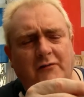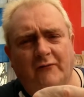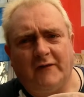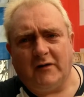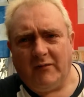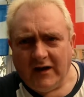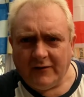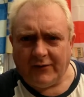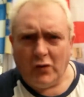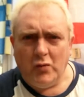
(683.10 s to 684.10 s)
So if I can
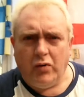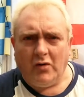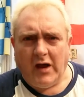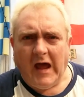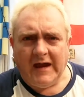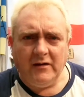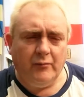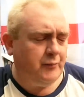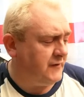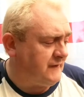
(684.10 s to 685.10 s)
make a
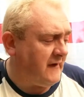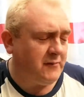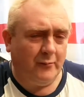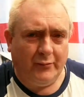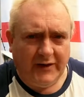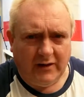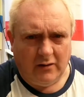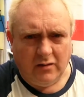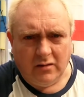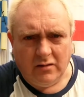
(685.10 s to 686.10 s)
2.8%
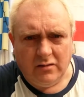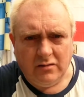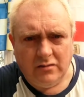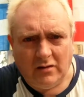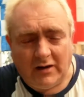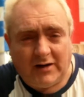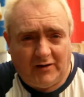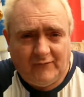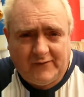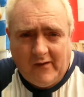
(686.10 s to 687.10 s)
beer, I
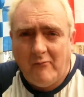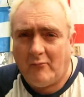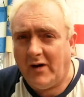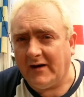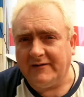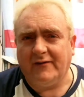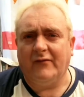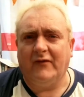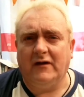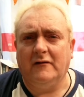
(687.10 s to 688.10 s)
can have 10
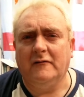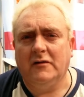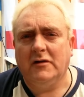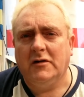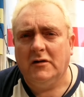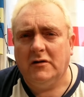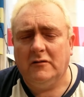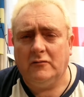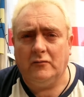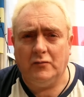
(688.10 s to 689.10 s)
pints of it
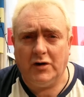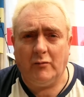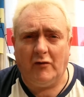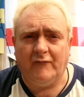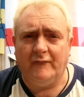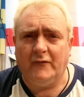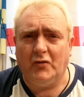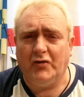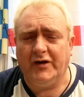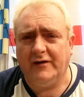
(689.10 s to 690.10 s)
when I'm off for
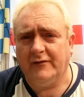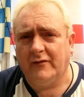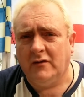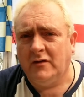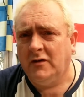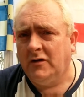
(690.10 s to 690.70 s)
4 days.